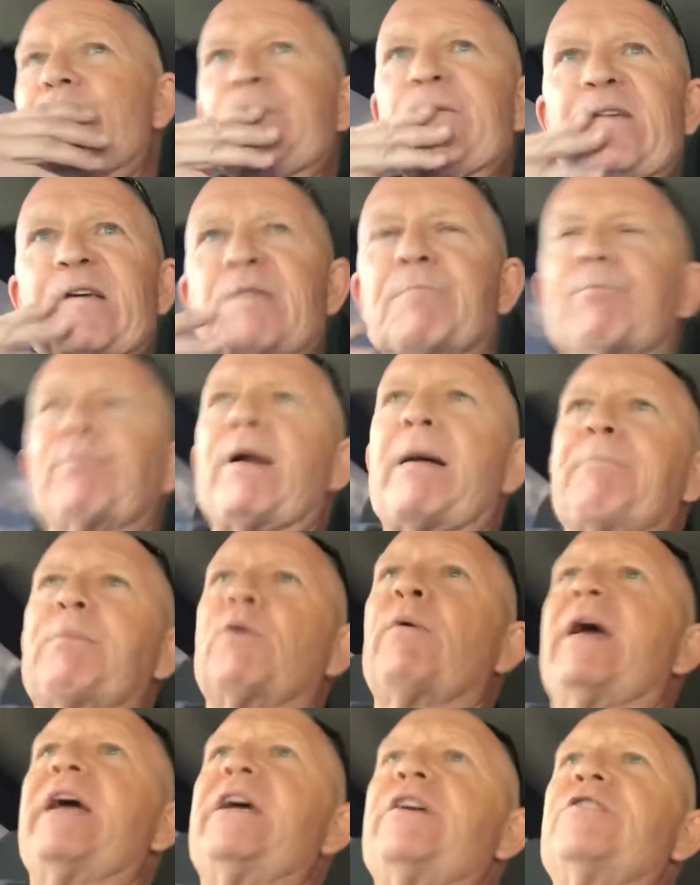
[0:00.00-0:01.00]
in
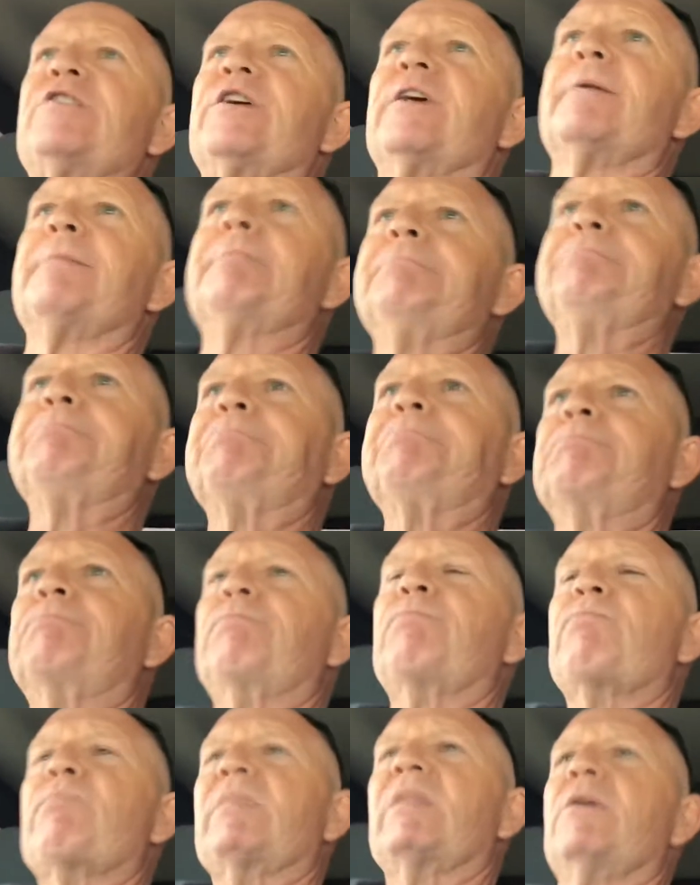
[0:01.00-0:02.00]
preparation,
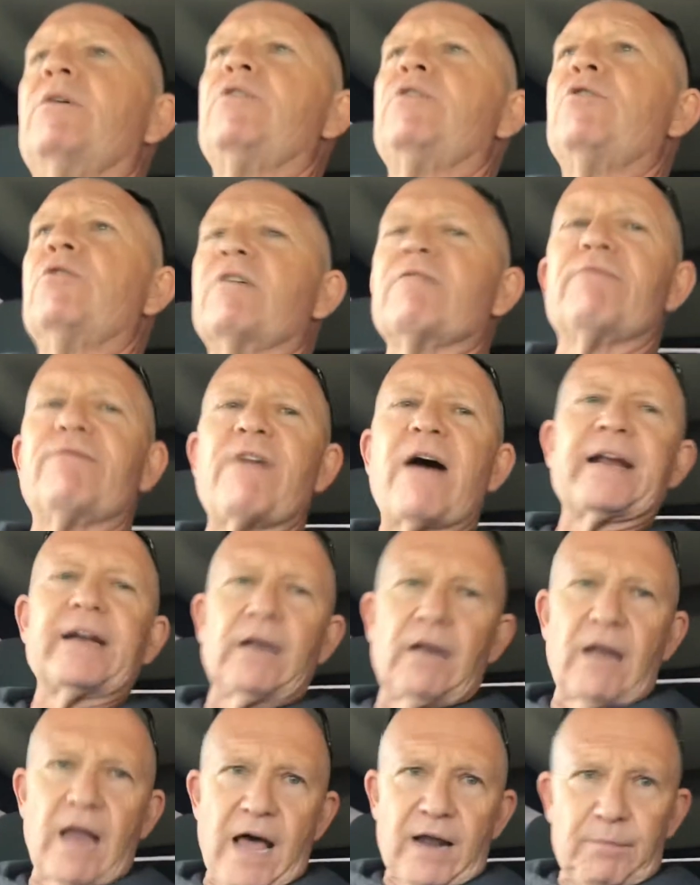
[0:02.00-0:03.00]
you can find
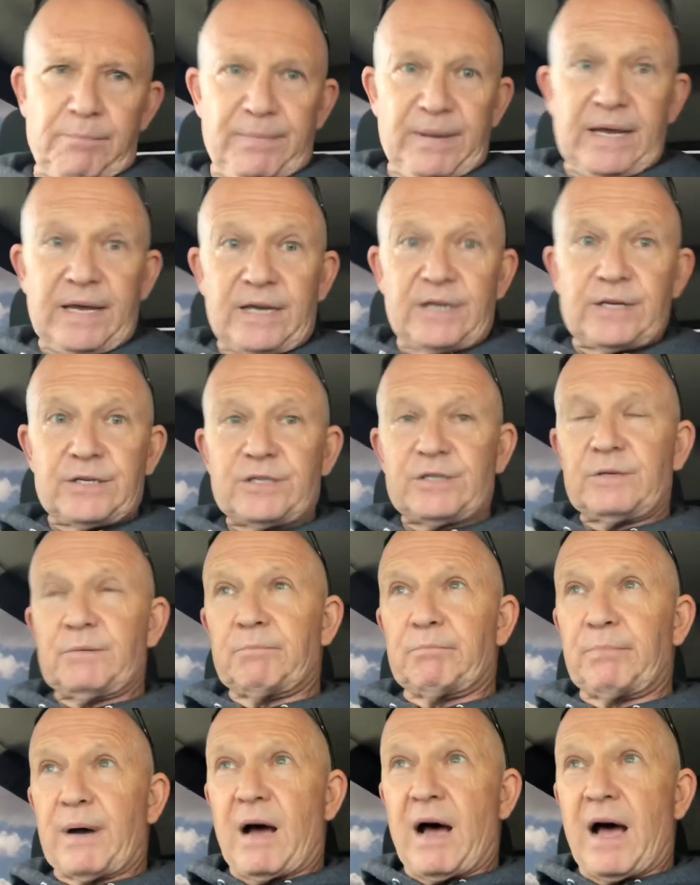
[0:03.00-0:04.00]
a lot of peace
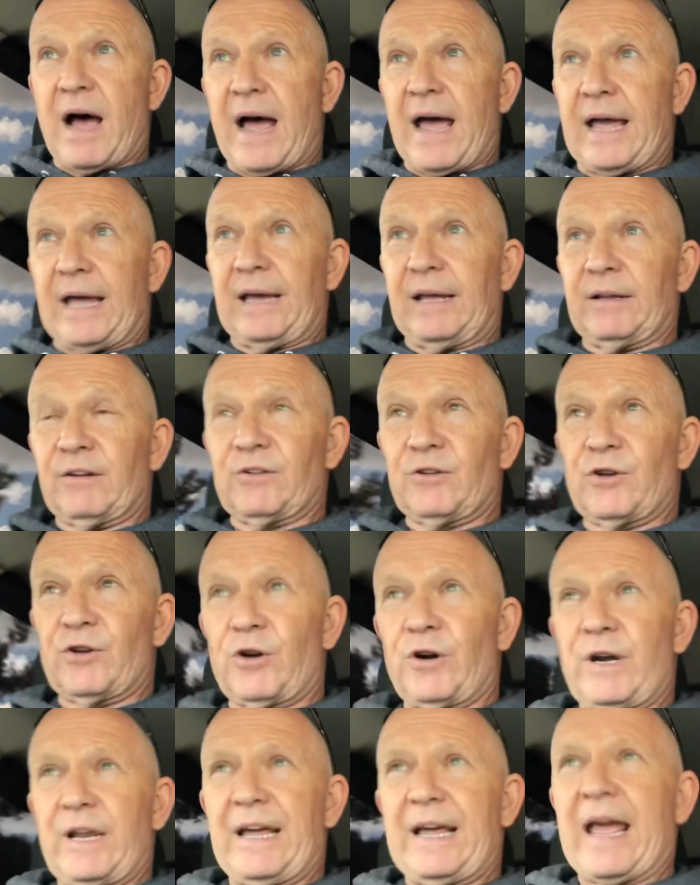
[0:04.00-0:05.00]
by
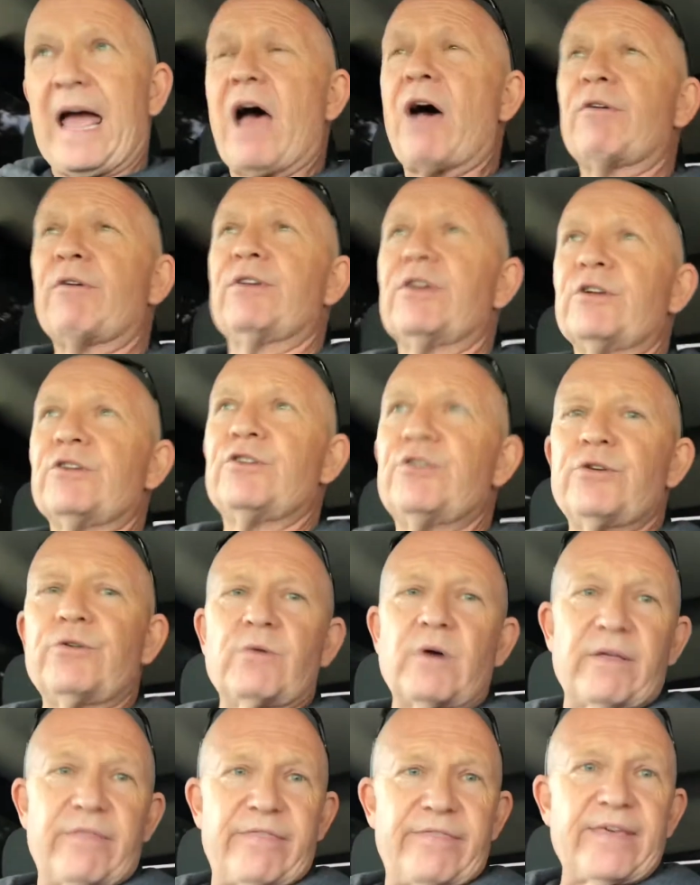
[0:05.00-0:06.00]
learning how to
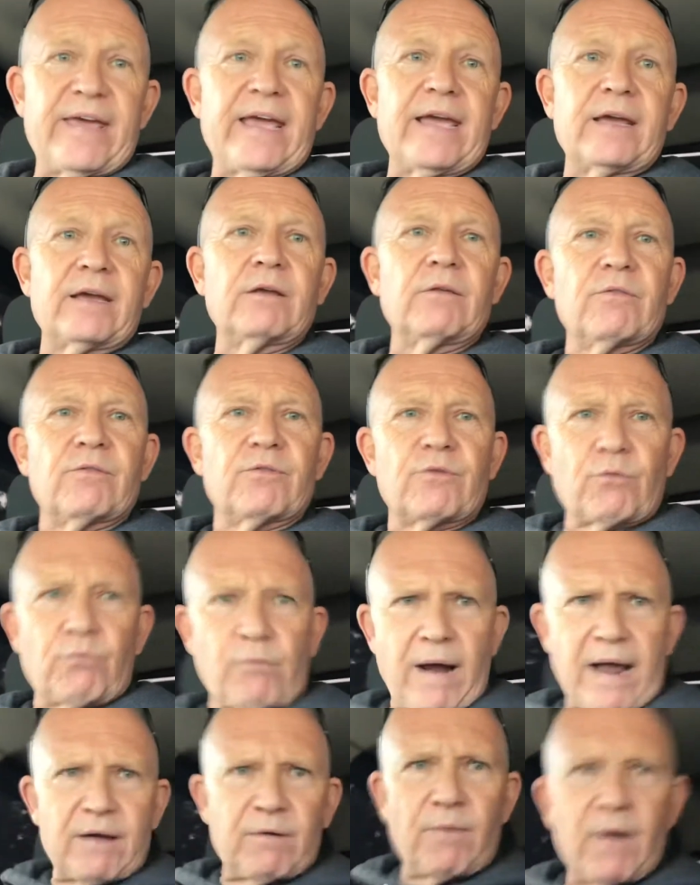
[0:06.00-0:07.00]
do a thing the
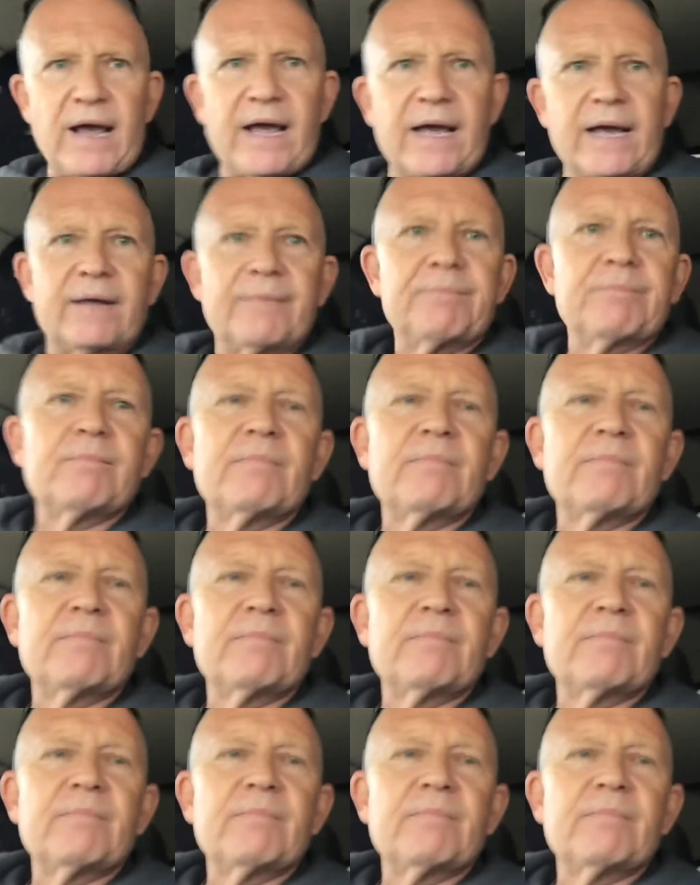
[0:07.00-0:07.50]
right way